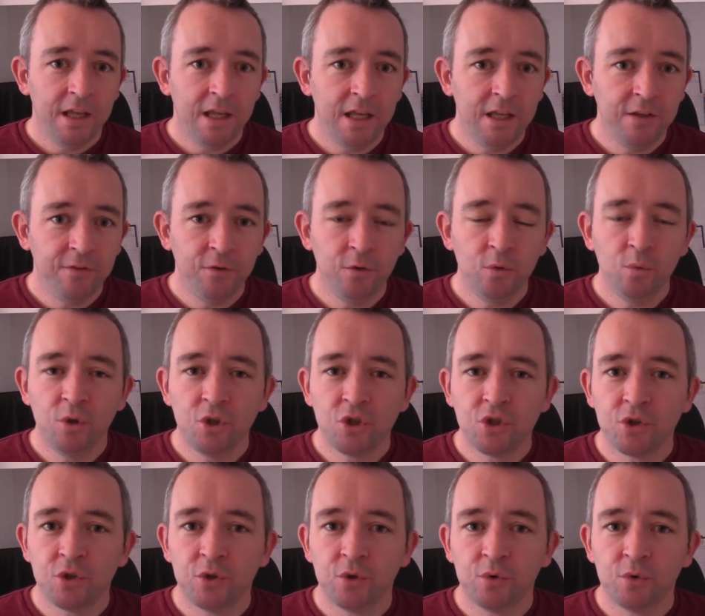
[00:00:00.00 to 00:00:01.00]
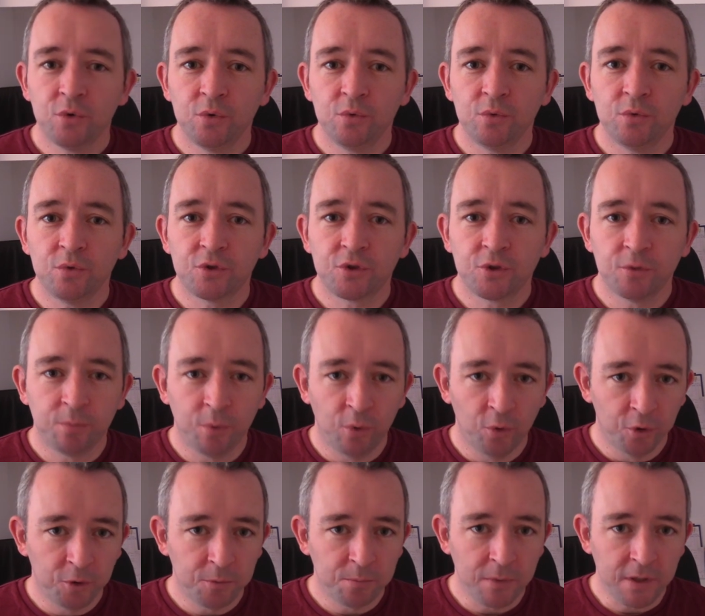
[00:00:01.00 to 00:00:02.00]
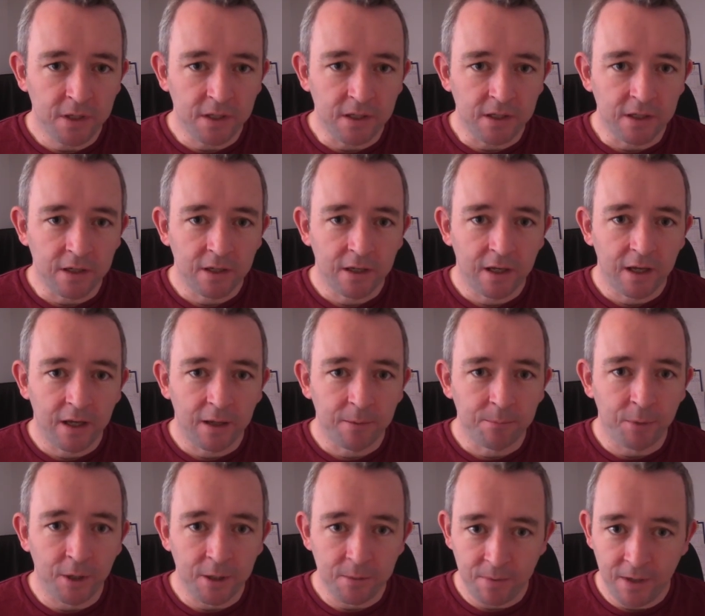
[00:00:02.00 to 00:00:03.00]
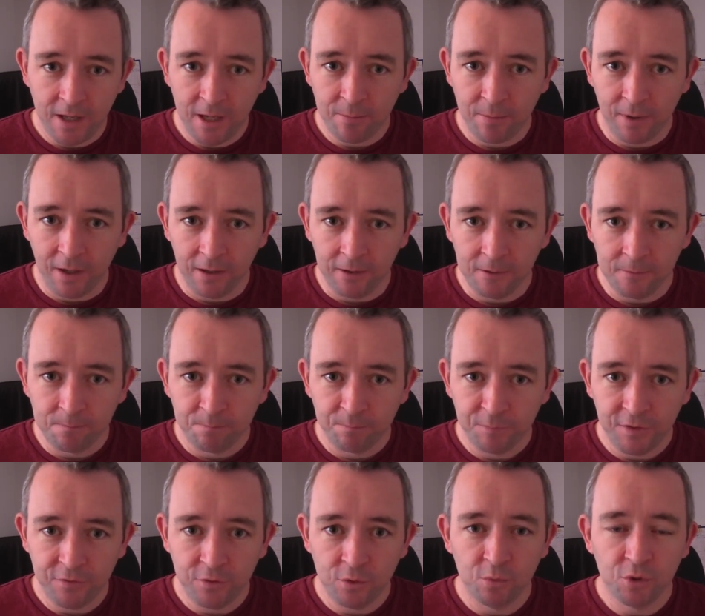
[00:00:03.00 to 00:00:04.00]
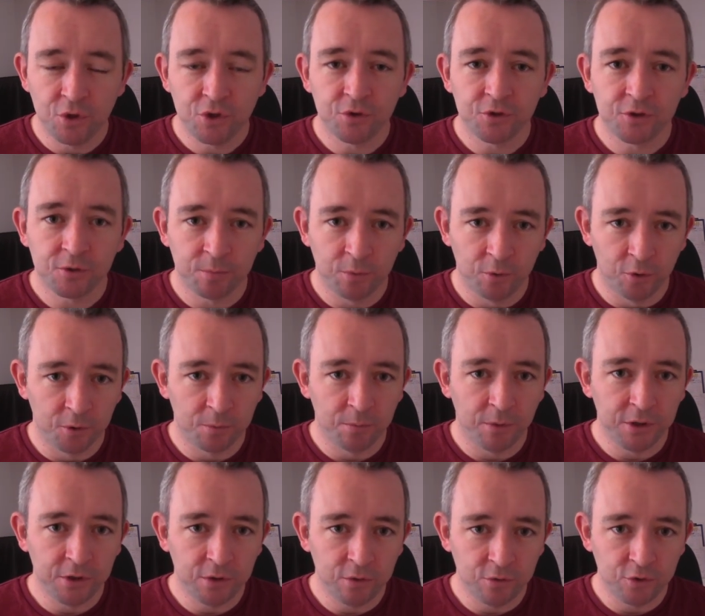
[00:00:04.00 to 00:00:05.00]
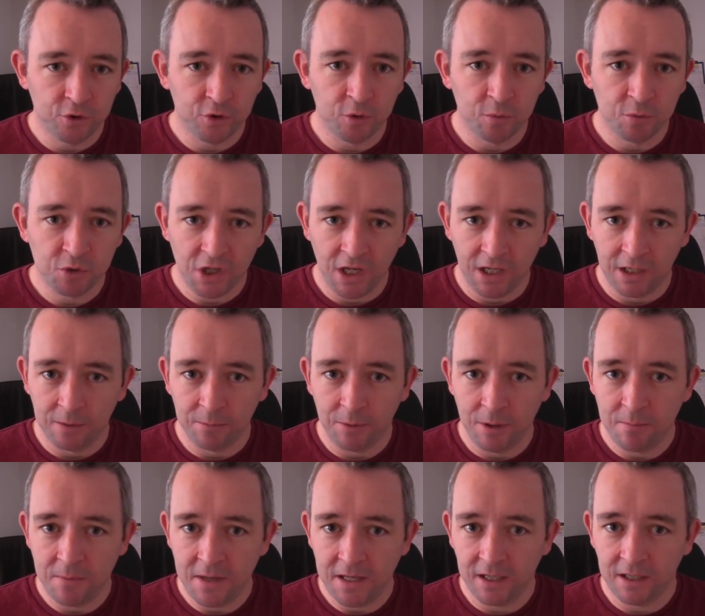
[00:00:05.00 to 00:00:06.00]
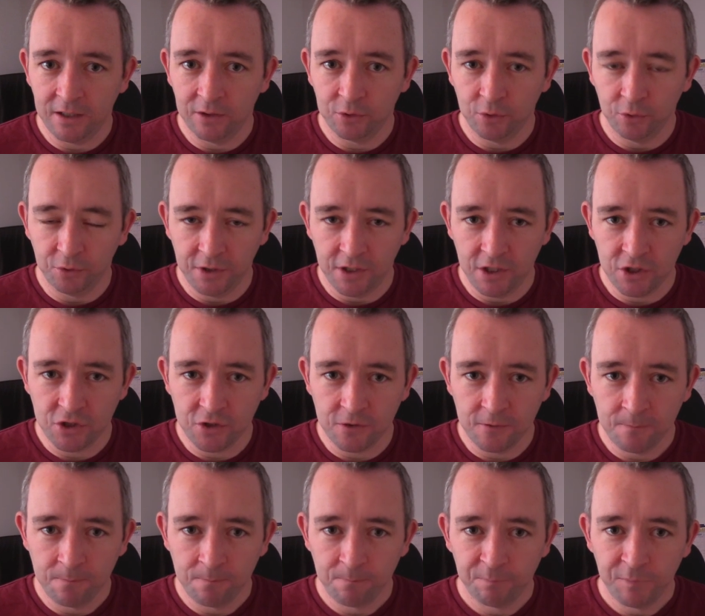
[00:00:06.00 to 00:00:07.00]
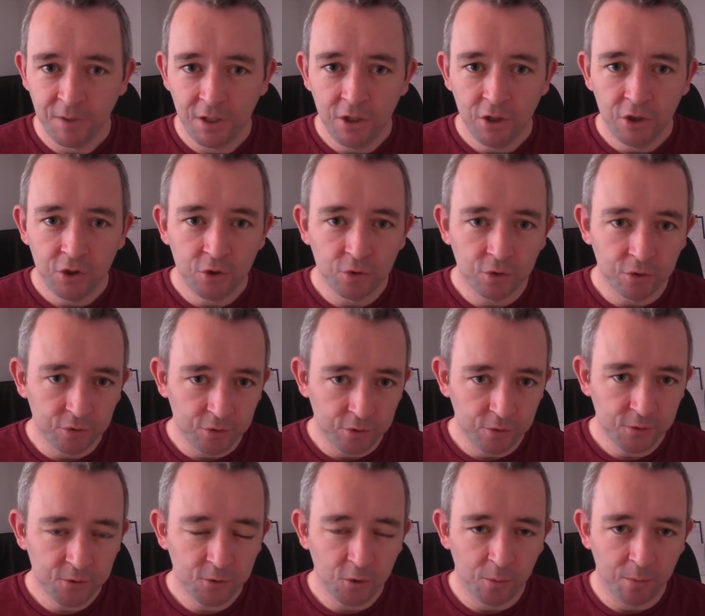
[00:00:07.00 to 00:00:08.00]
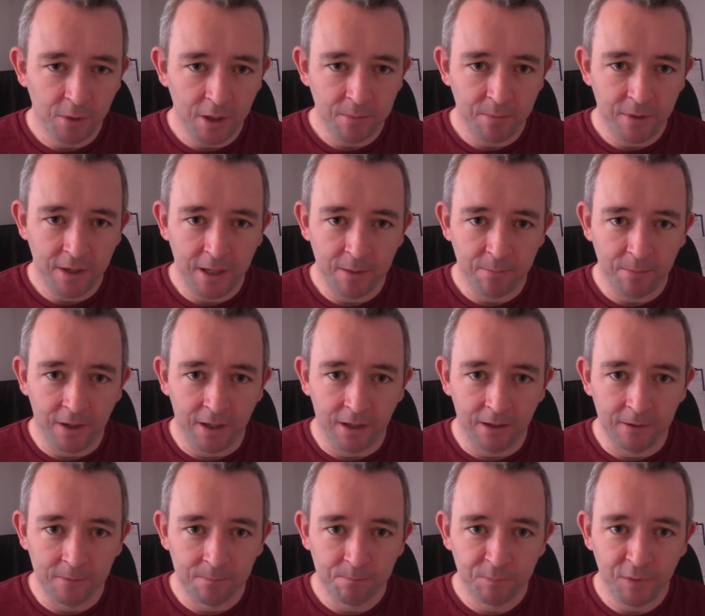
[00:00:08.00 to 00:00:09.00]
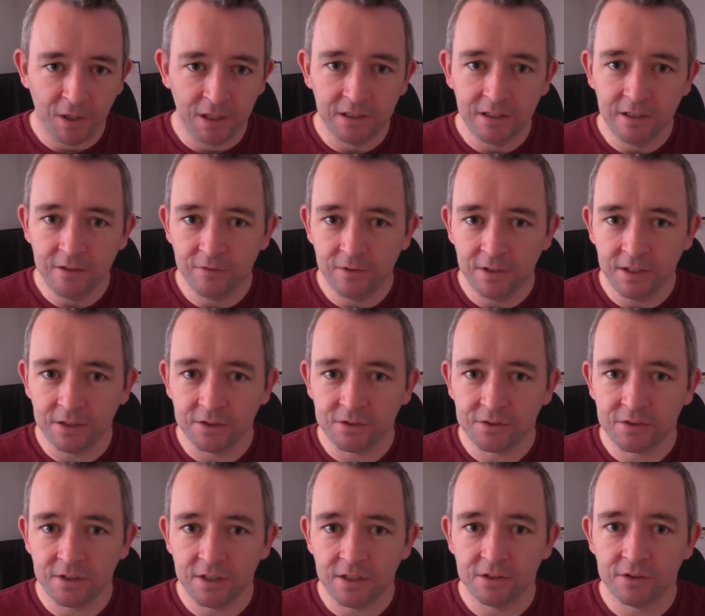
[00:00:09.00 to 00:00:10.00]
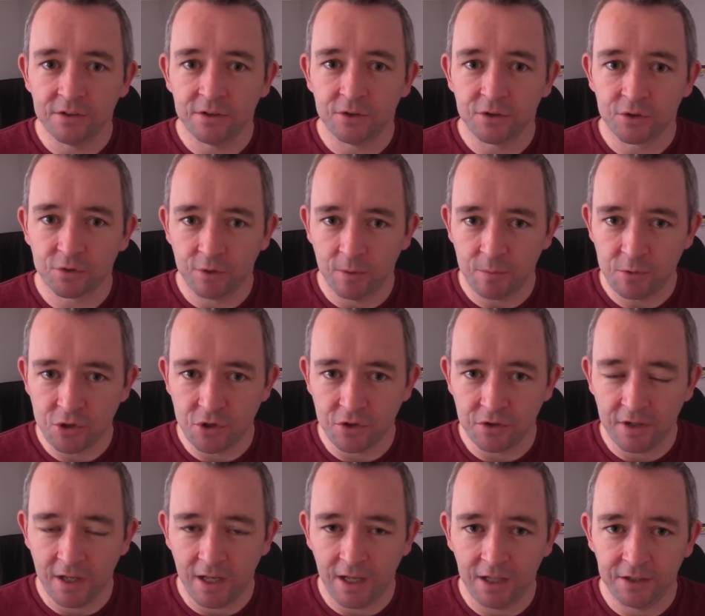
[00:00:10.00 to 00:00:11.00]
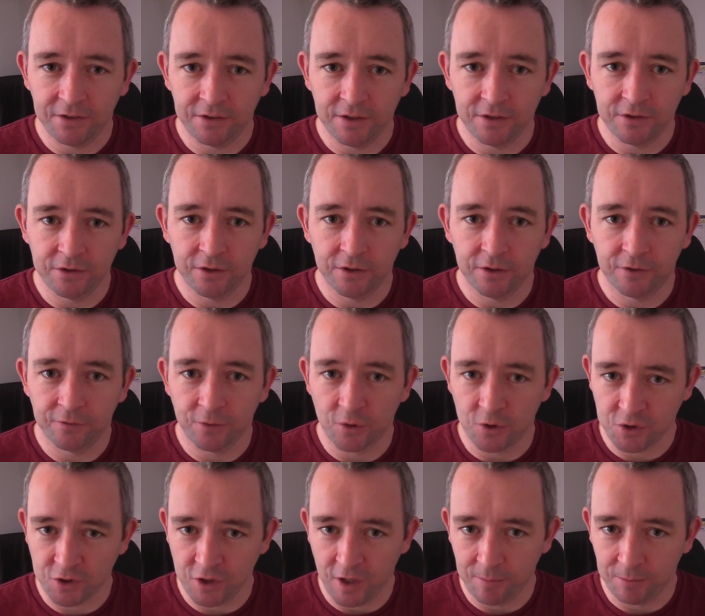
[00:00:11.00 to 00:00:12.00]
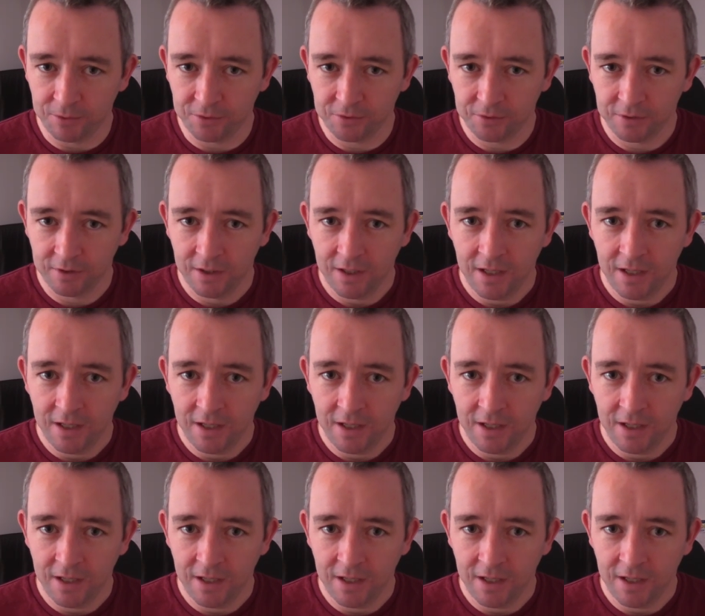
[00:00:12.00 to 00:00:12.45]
If you wish to support me by PayPal if you wish to support my YouTube channel by making a donation. You can do so by PayPal. I'll leave links in the description and in the first comment.